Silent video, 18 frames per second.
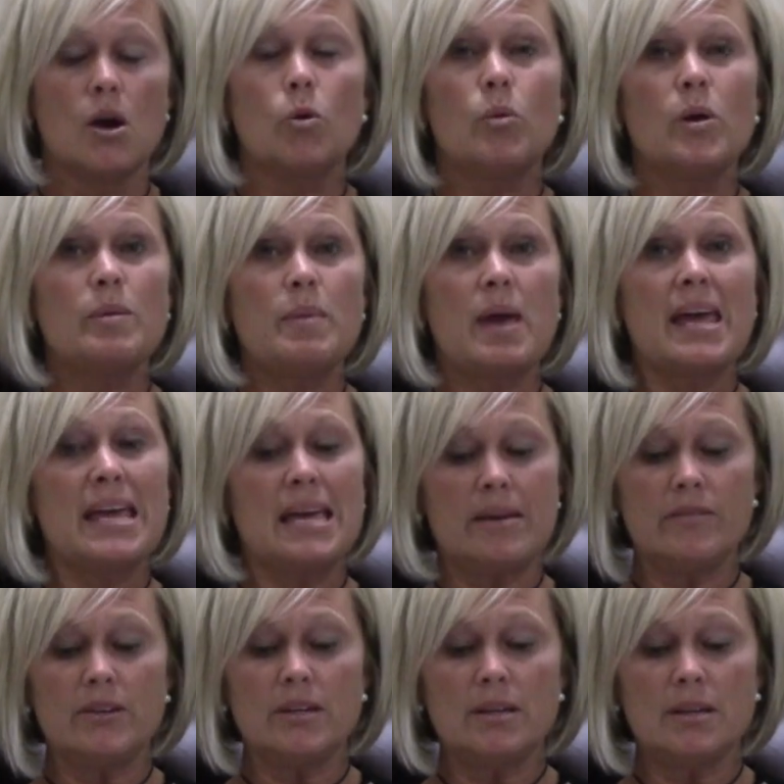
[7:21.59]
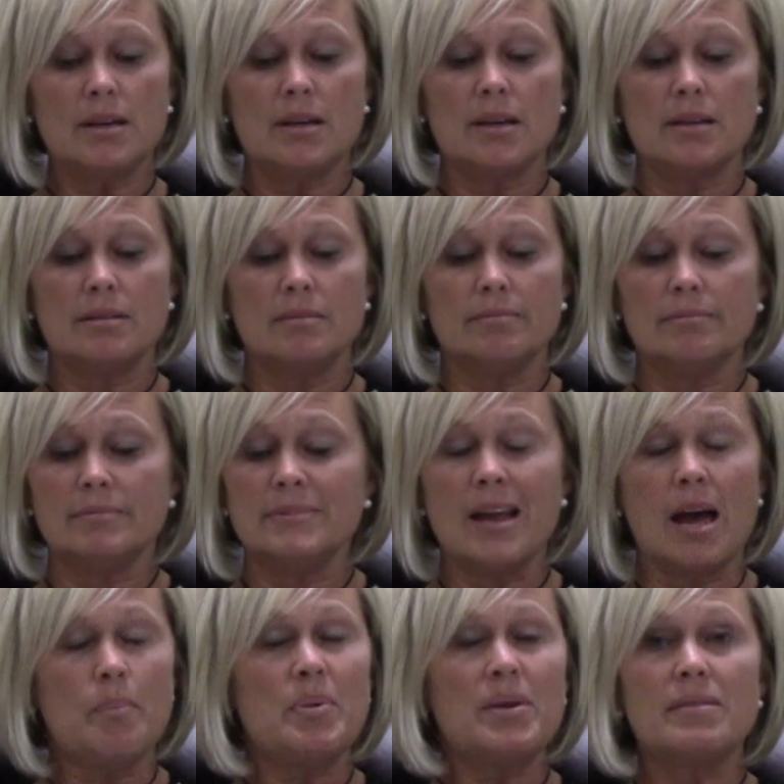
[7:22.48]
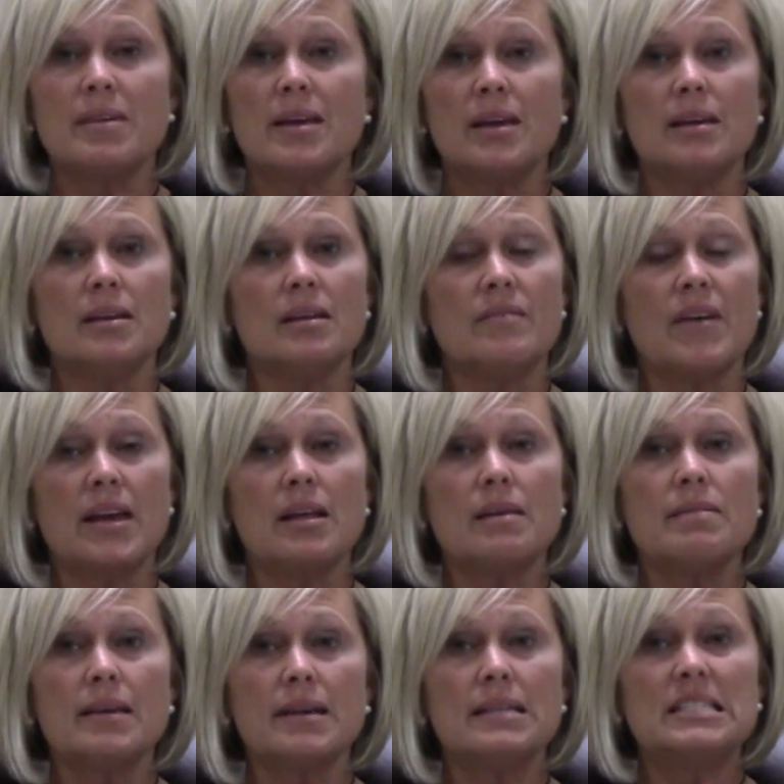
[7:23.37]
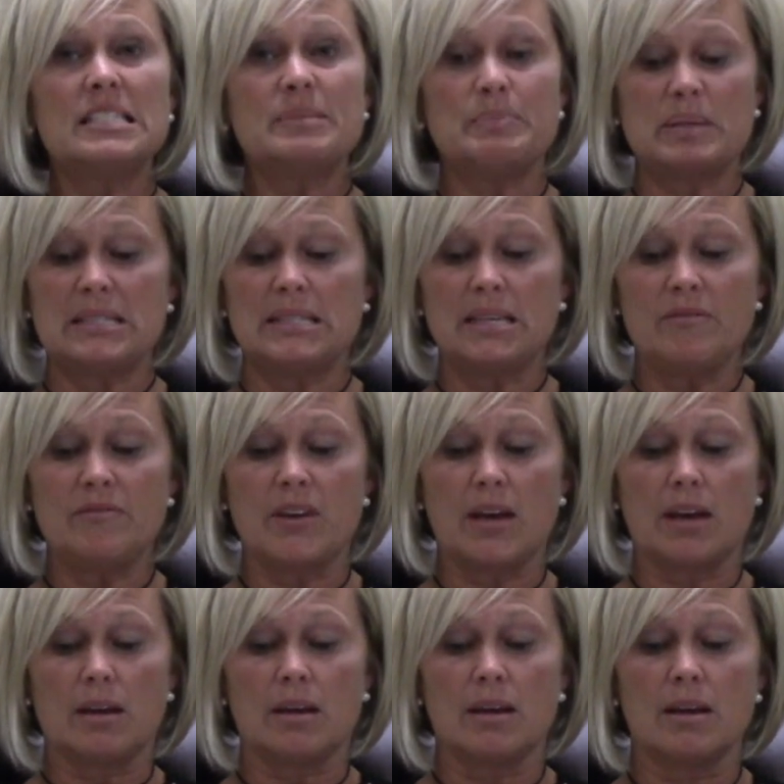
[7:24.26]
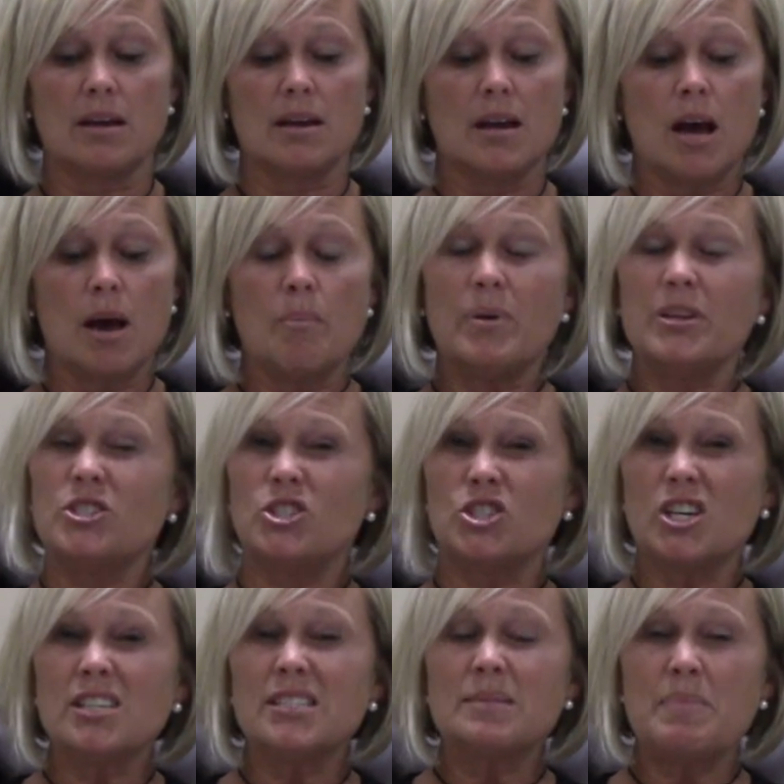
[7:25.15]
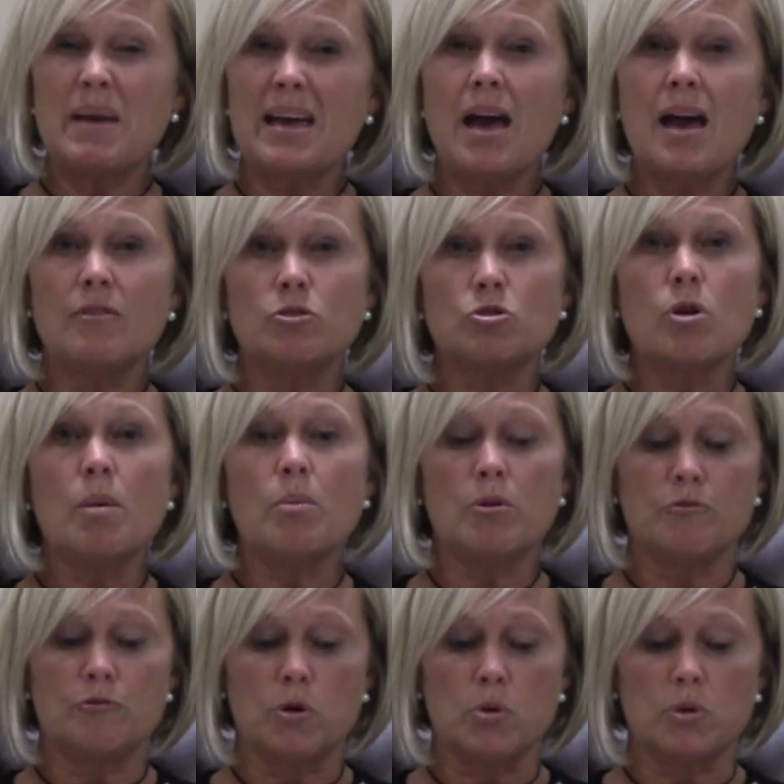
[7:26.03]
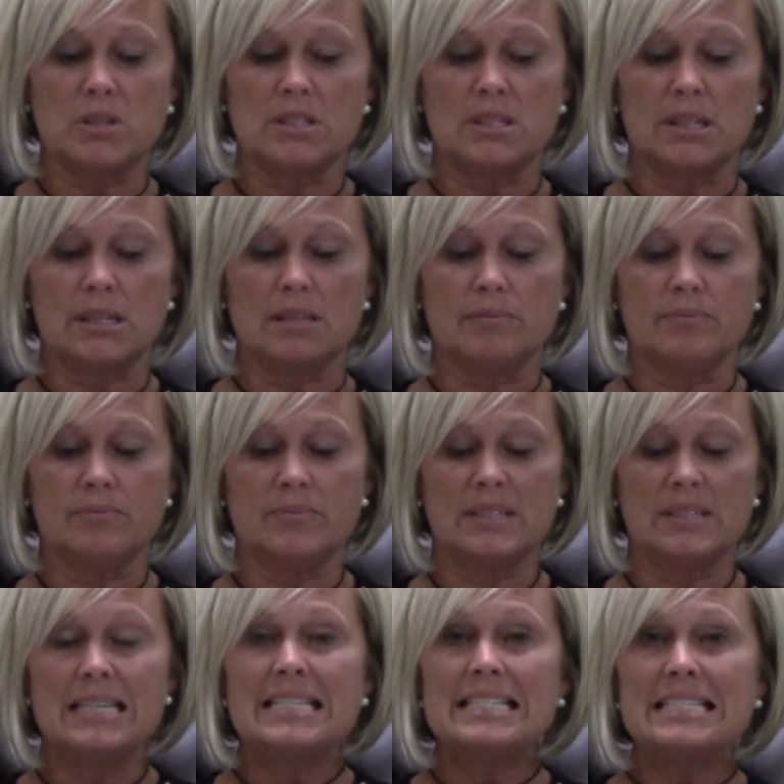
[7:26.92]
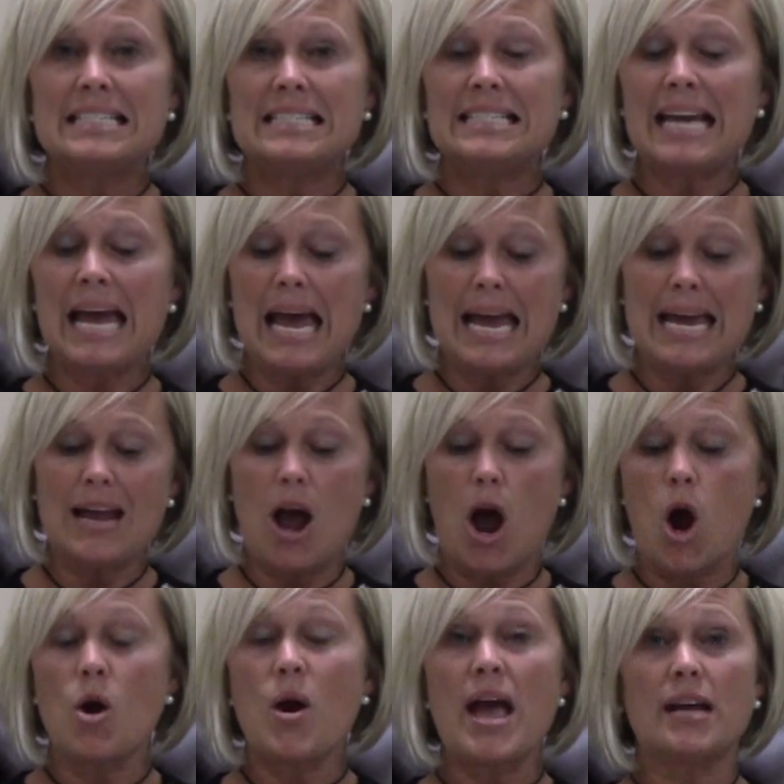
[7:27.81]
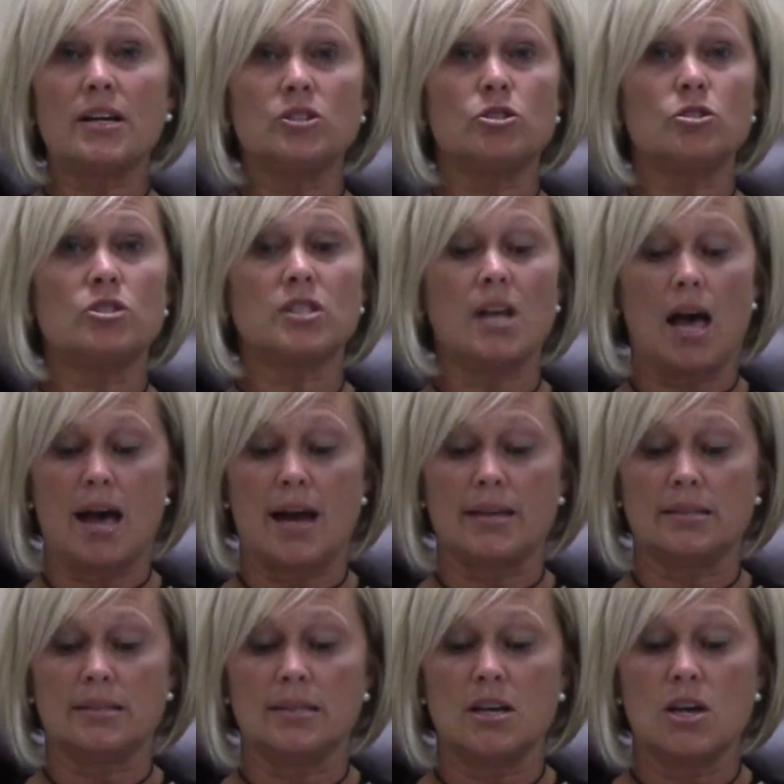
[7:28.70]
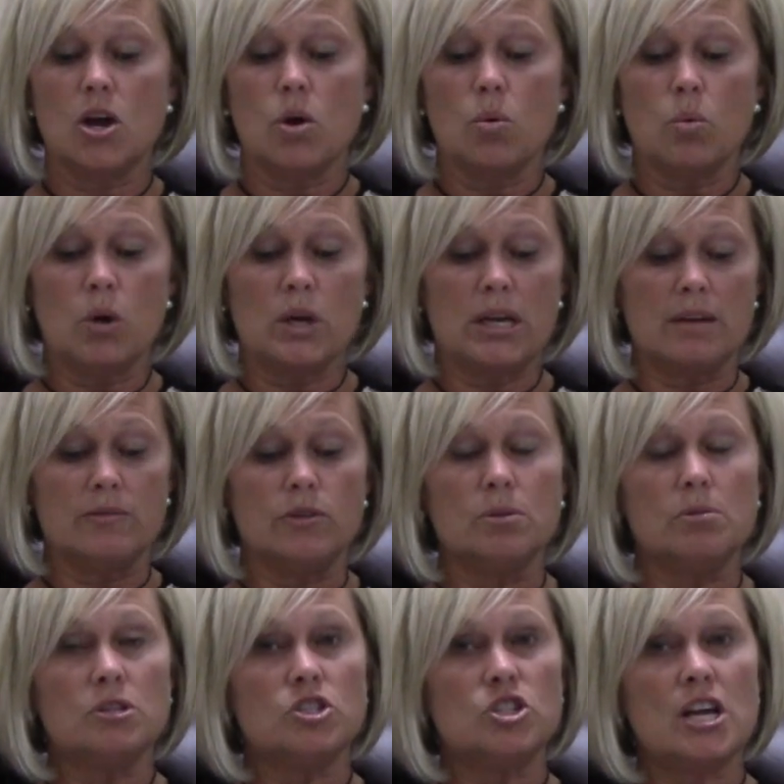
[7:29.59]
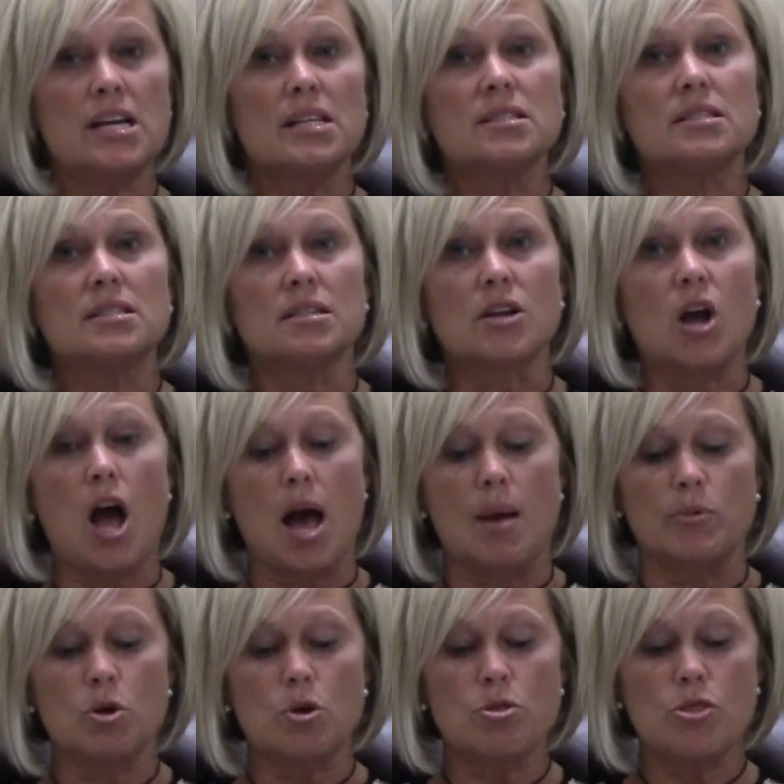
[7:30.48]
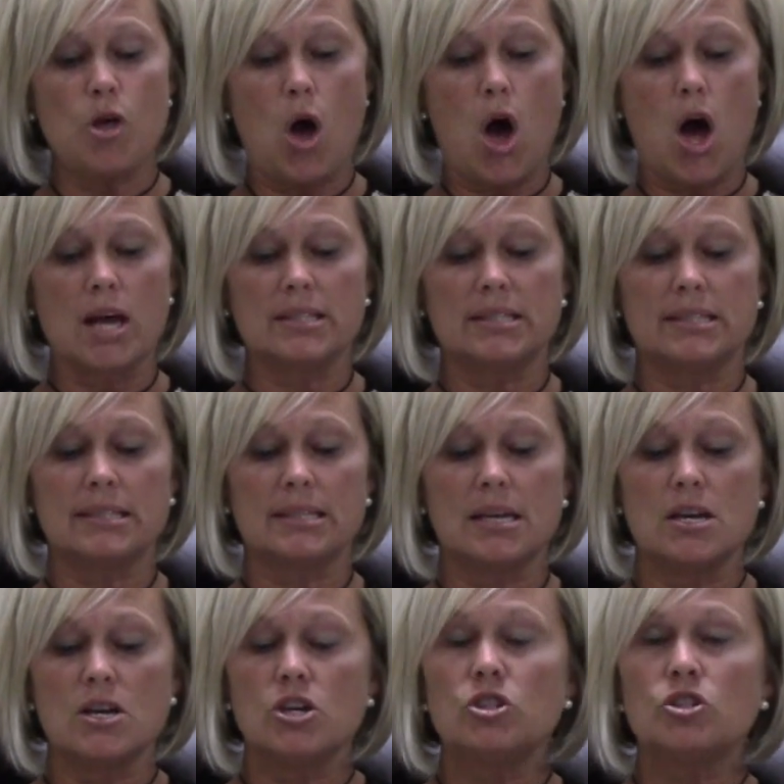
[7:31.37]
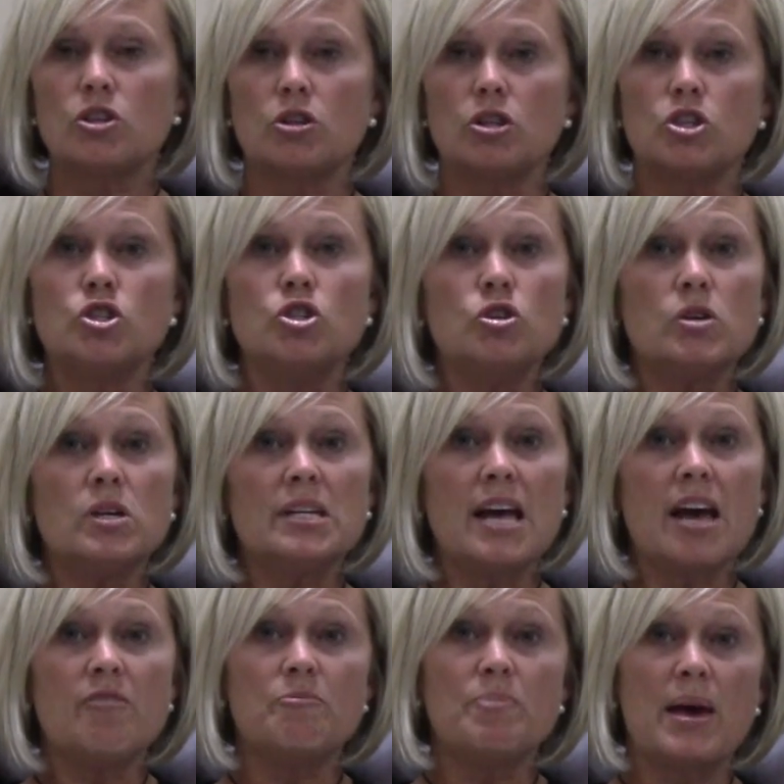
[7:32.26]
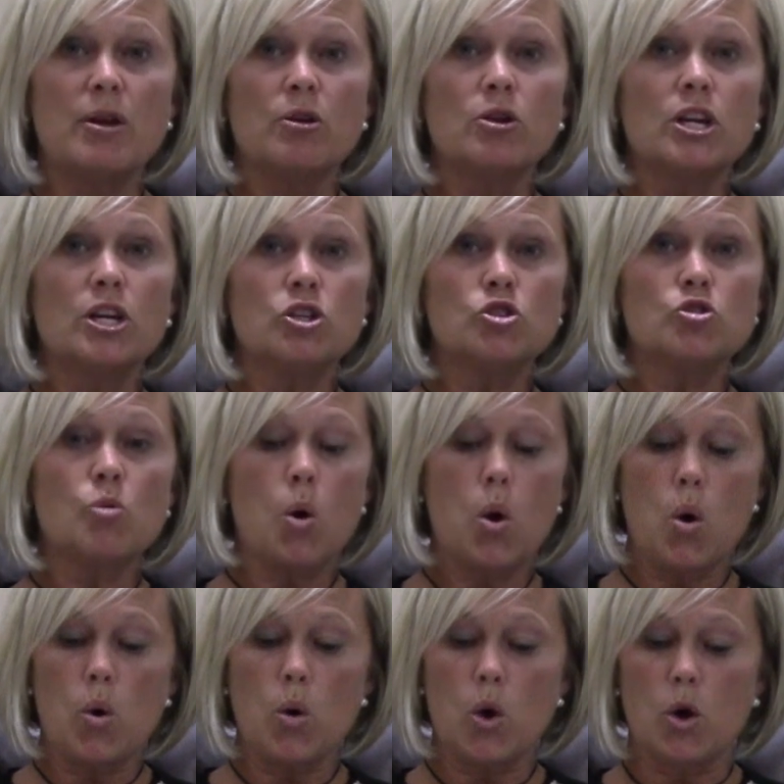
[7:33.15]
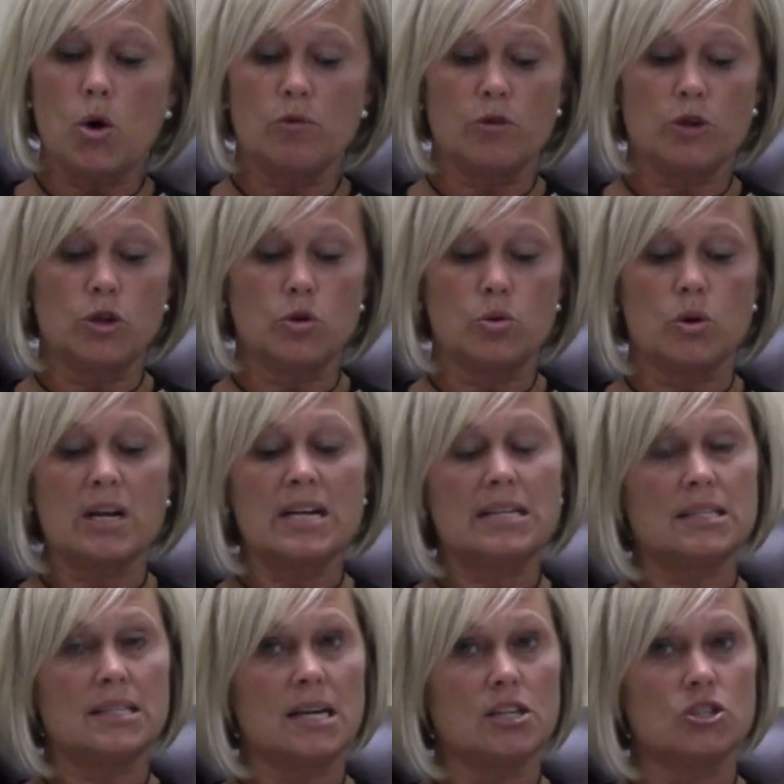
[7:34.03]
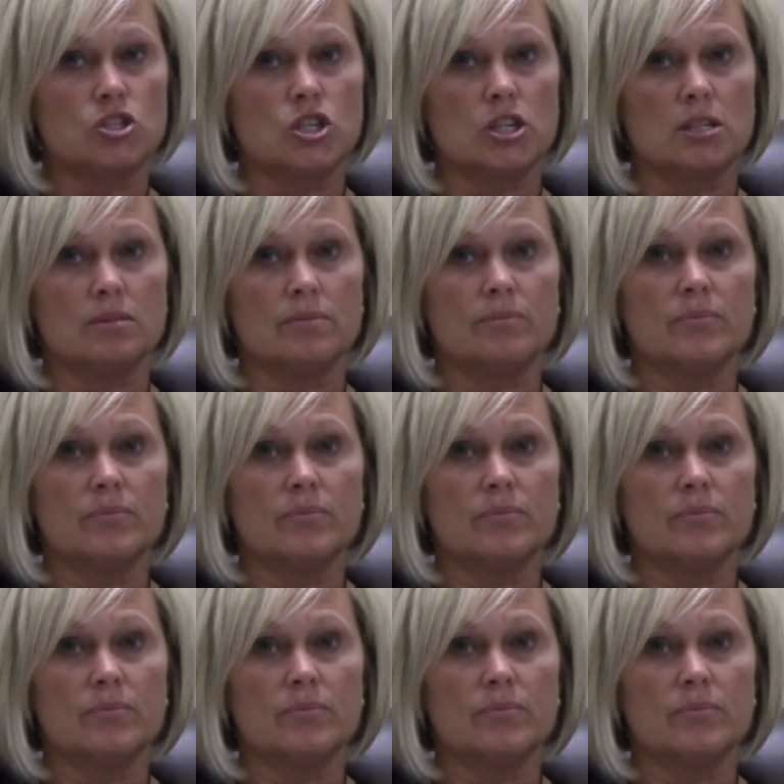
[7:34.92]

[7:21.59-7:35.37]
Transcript: We may even not be thinking of anything in specific, but just may have trouble focusing. Today, our exercise will give you a chance to calm your thoughts so that you can have better control over your attention.